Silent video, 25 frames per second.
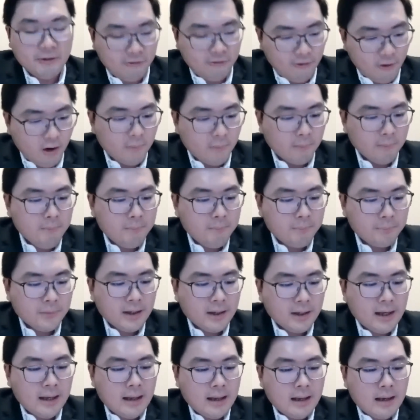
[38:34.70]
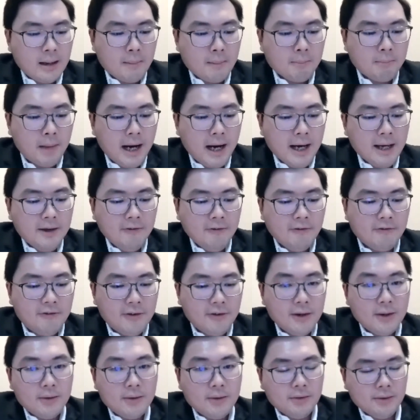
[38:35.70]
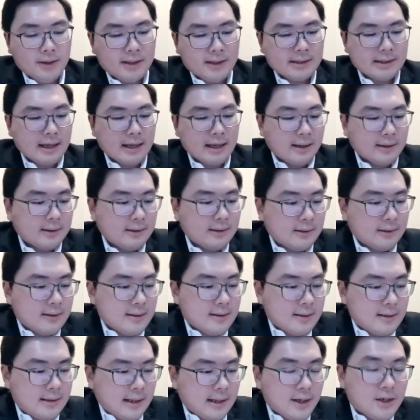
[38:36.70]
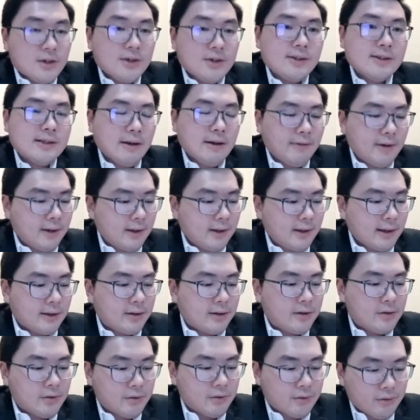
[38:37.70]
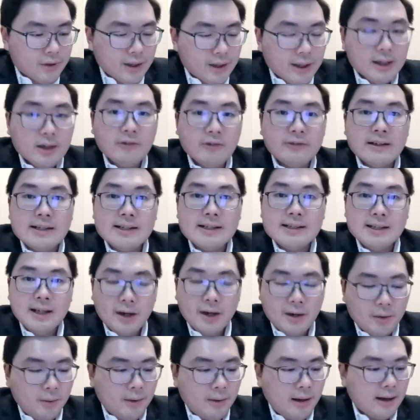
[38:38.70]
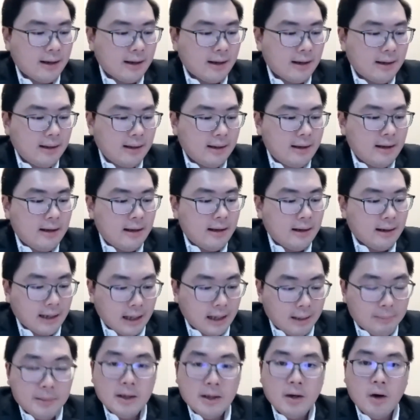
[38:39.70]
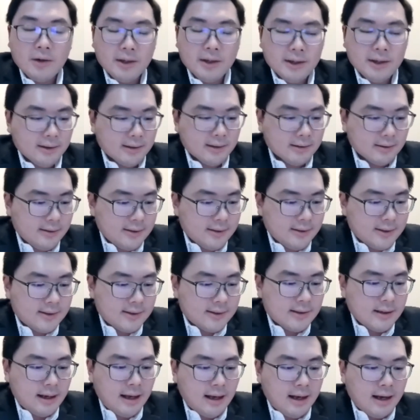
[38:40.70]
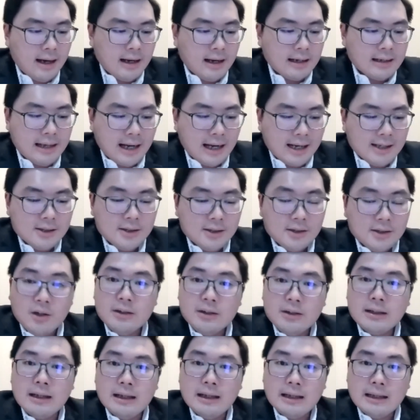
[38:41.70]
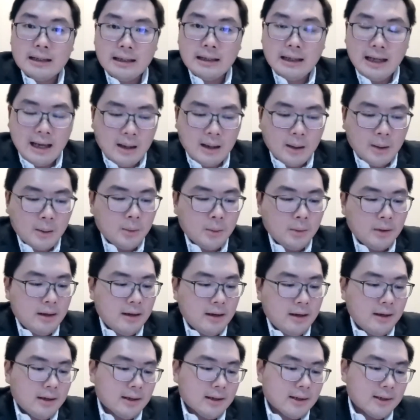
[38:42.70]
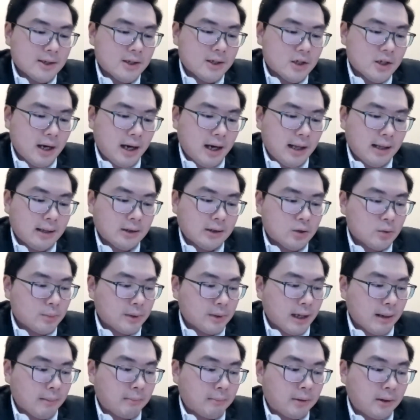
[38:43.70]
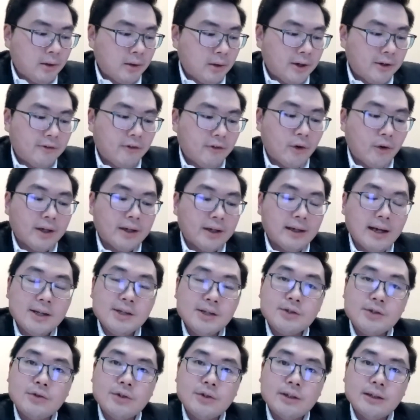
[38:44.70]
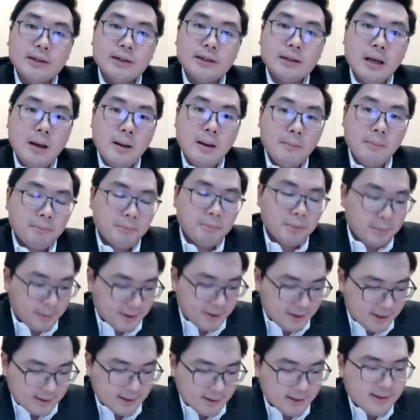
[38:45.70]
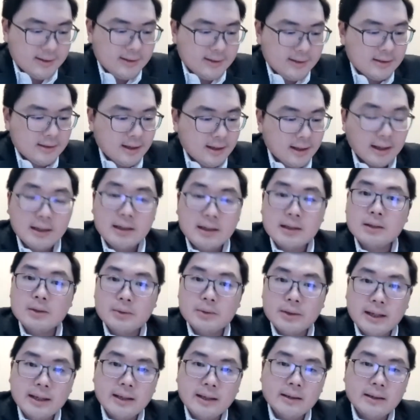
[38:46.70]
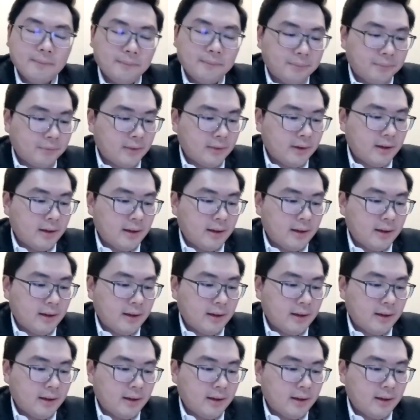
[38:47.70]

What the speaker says: perform, my view is that Section 73 of the Sarawak Labour Ordinance does not allow a child to be employed for industrial purposes, including